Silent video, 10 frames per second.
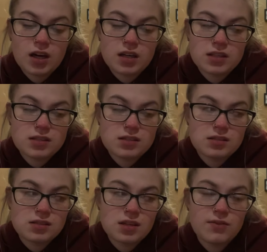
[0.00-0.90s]

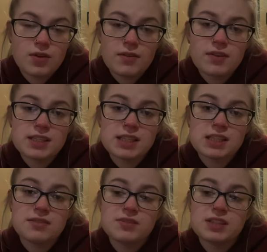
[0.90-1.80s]
Because if you have very
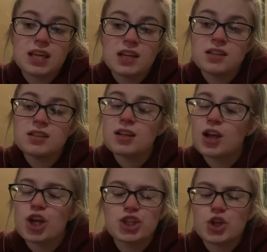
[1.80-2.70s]
sensitive skin,
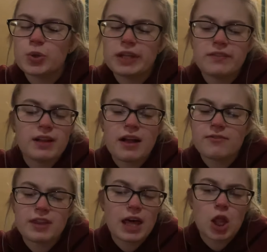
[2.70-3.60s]
don't leave it on
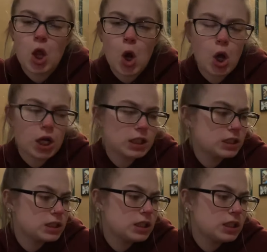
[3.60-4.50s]
for that long.
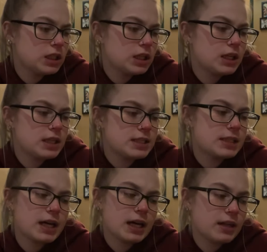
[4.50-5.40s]
It's
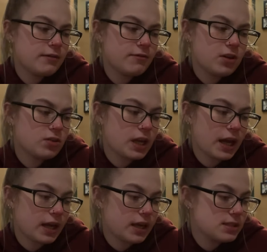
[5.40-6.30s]
not gonna feel
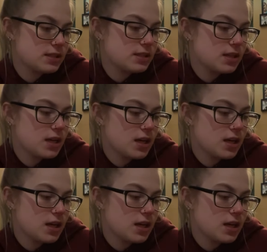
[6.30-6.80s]
nice.